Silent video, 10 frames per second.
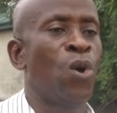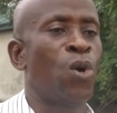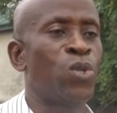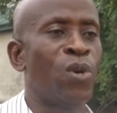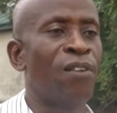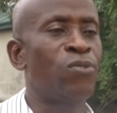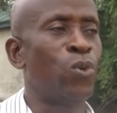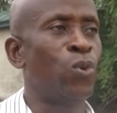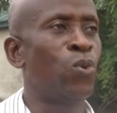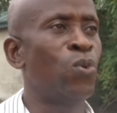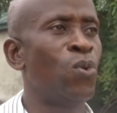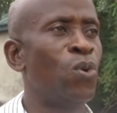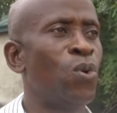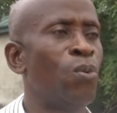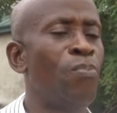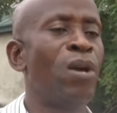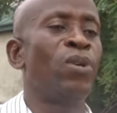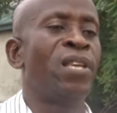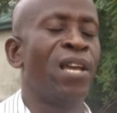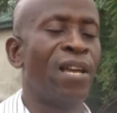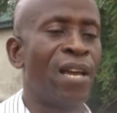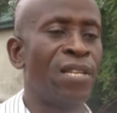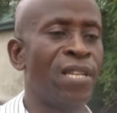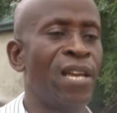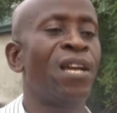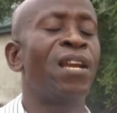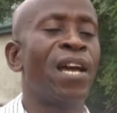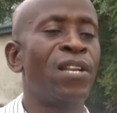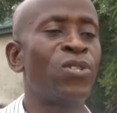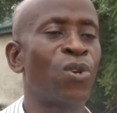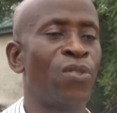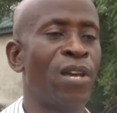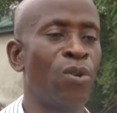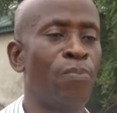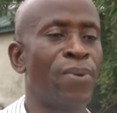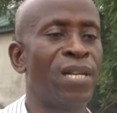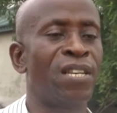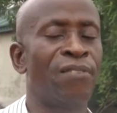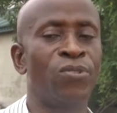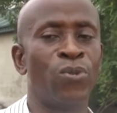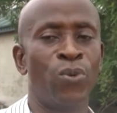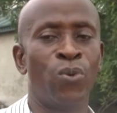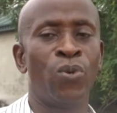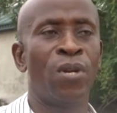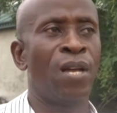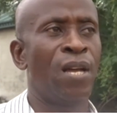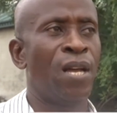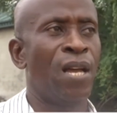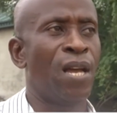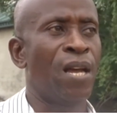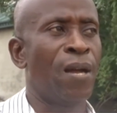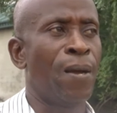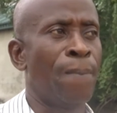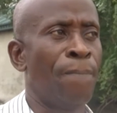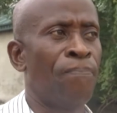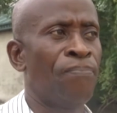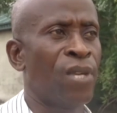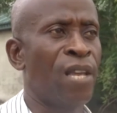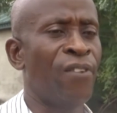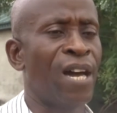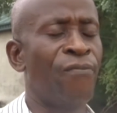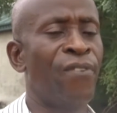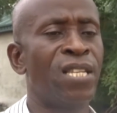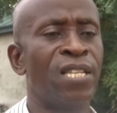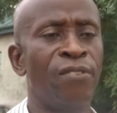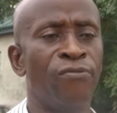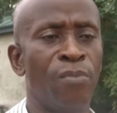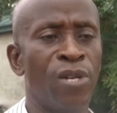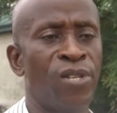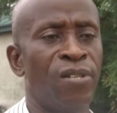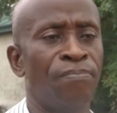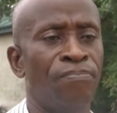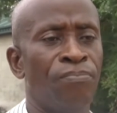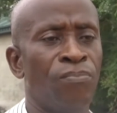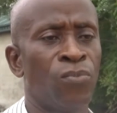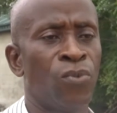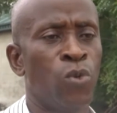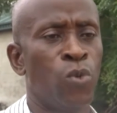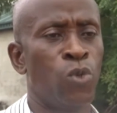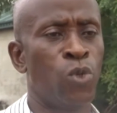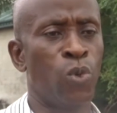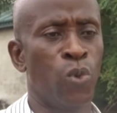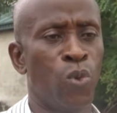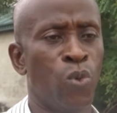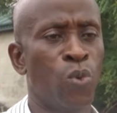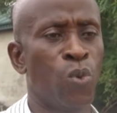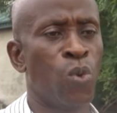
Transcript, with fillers: also have to bear with the airlines. The airlines on their own part have to um, give advance information to